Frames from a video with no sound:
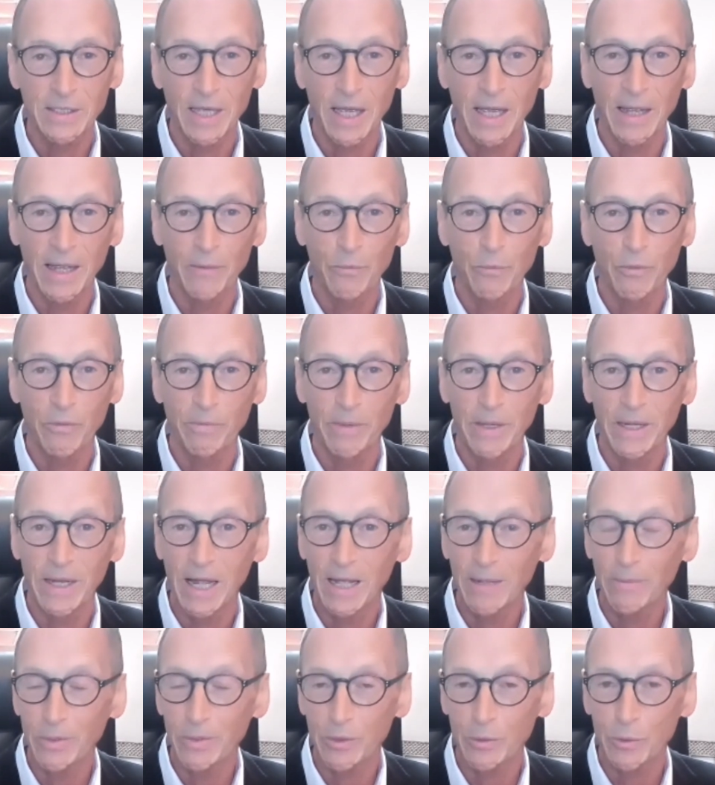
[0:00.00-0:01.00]
And we've been
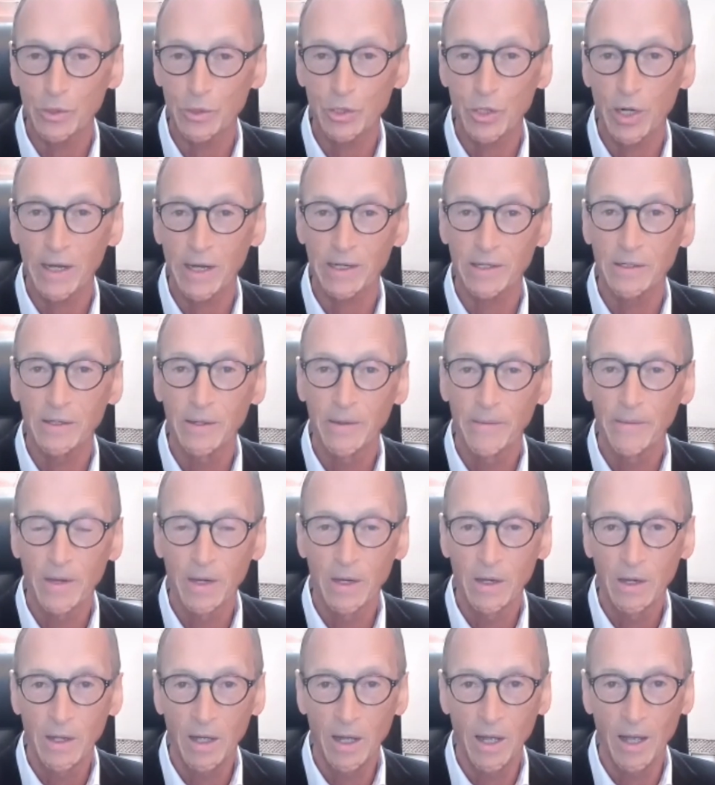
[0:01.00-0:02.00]
able to attract
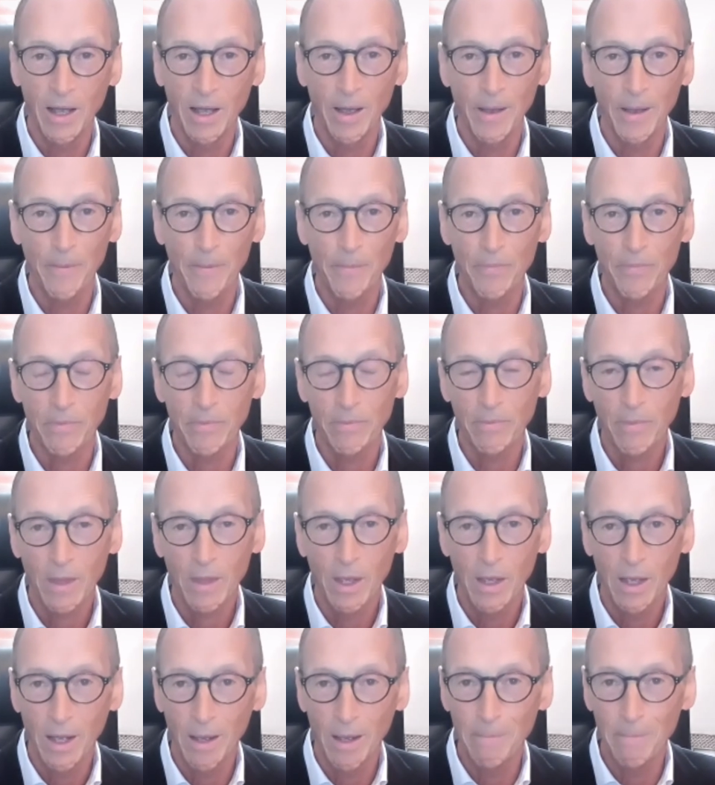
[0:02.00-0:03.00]
a
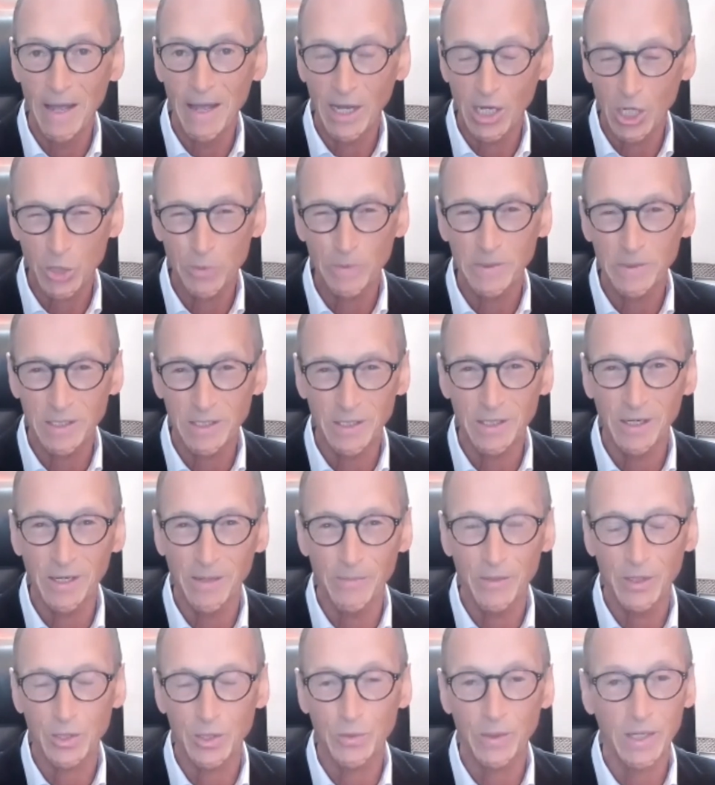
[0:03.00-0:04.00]
management team
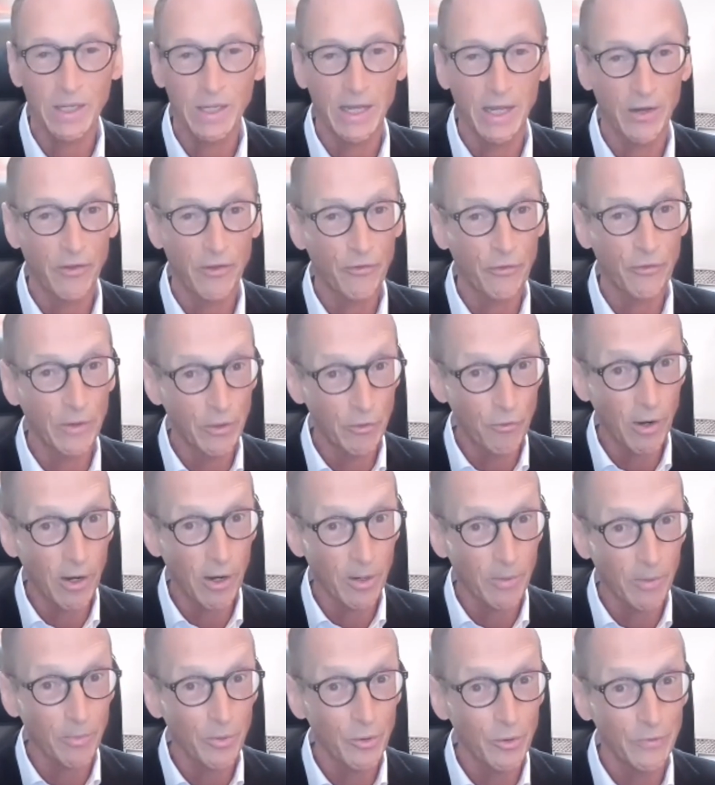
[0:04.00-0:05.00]
that's really had three drug
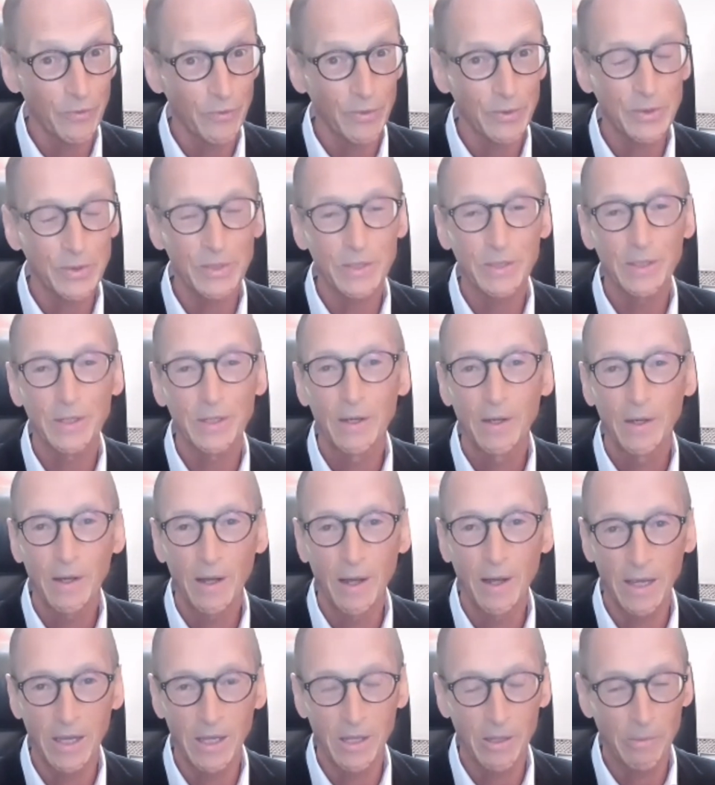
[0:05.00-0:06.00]
approvals
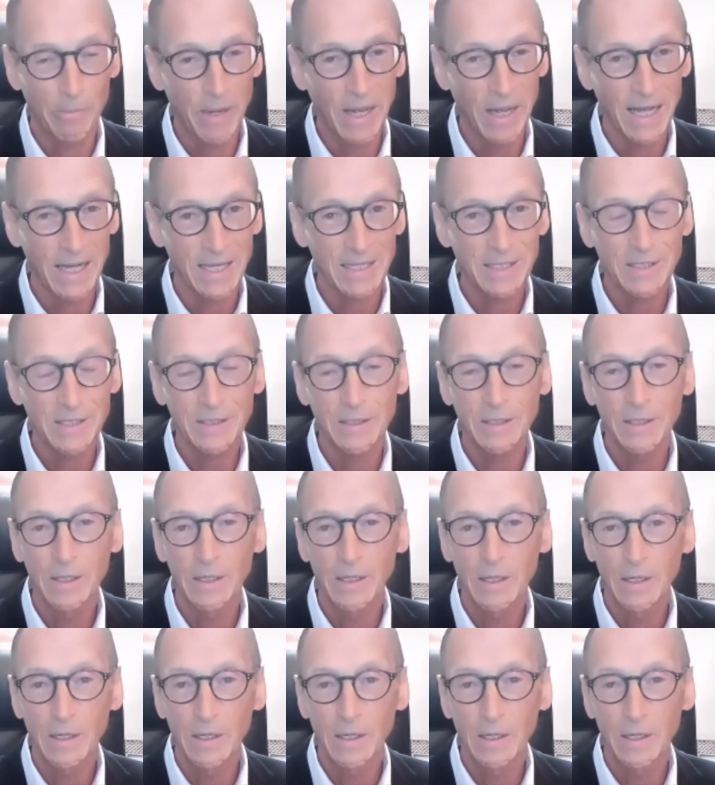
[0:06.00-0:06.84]
in the past.